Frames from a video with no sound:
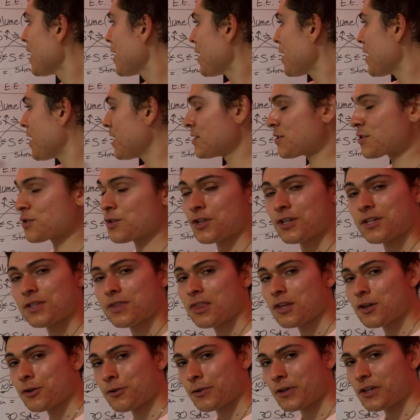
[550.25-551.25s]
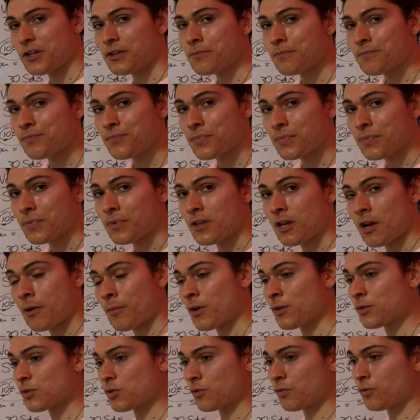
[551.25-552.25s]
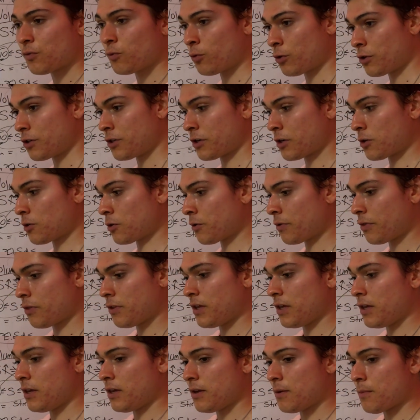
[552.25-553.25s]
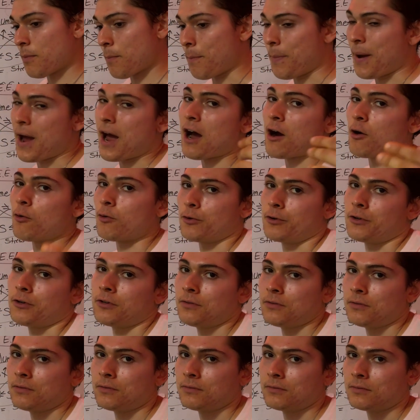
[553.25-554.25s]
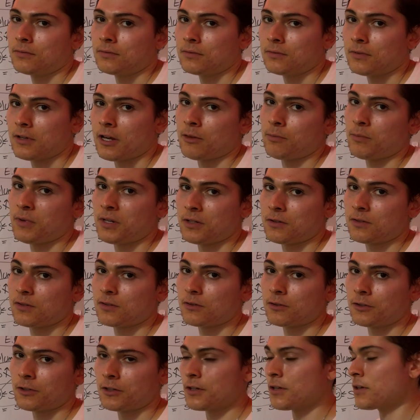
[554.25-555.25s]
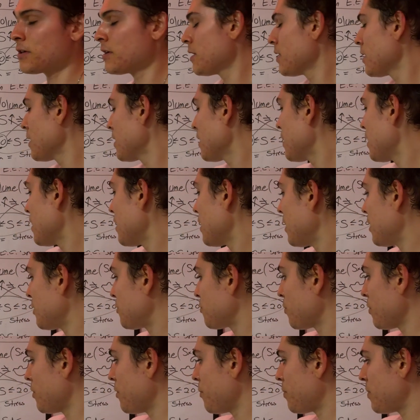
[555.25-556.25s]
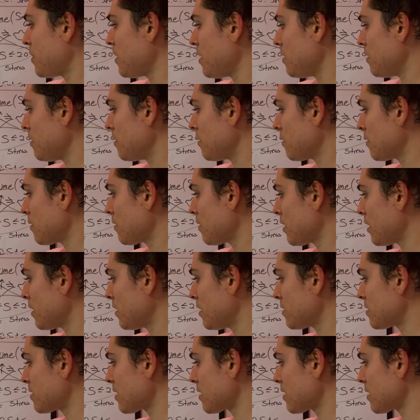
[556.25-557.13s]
in circuit theory, the amount of work or the power administered, it's with a P, and it's